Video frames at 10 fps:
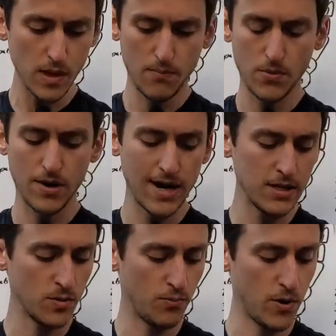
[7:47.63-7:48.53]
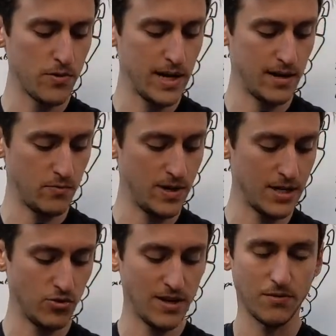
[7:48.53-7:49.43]
But when our hands are pronated, we
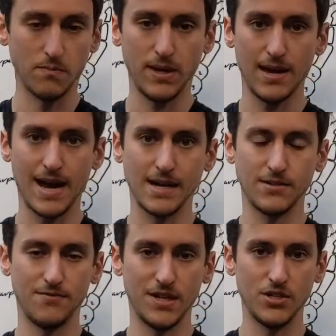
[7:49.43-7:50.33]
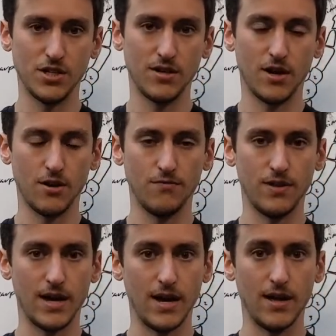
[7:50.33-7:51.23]
actually have a big activation of
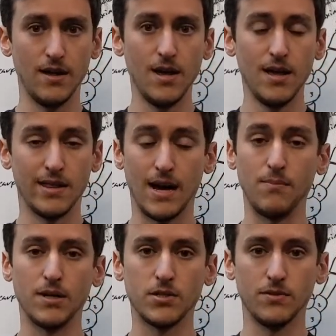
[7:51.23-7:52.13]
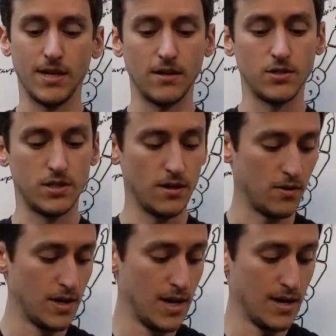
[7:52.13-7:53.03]
that muscle there.
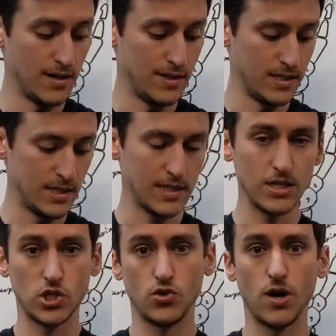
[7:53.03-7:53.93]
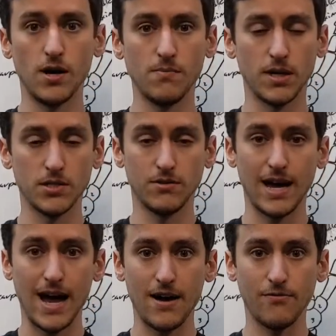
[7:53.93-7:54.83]
So this is a strong muscle to
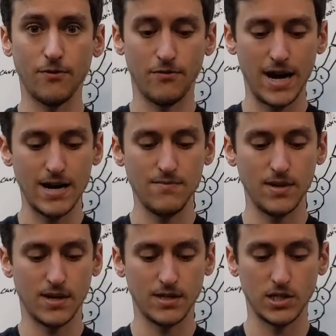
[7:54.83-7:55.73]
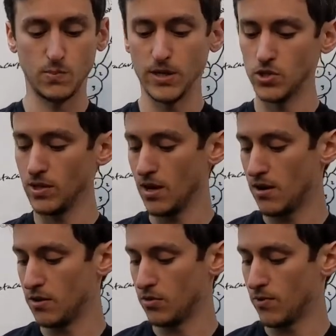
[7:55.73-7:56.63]
have for riding, because especially
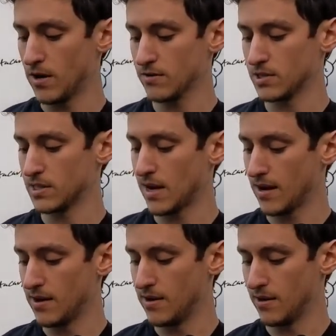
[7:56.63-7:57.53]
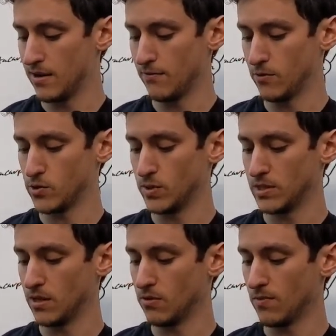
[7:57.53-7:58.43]
on throttle side, if we're
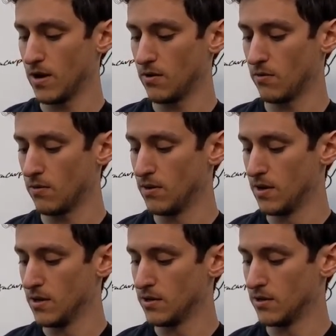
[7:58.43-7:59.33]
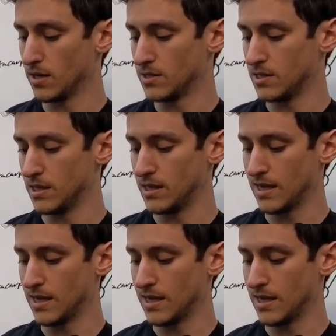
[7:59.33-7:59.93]
twisting throttle, you can see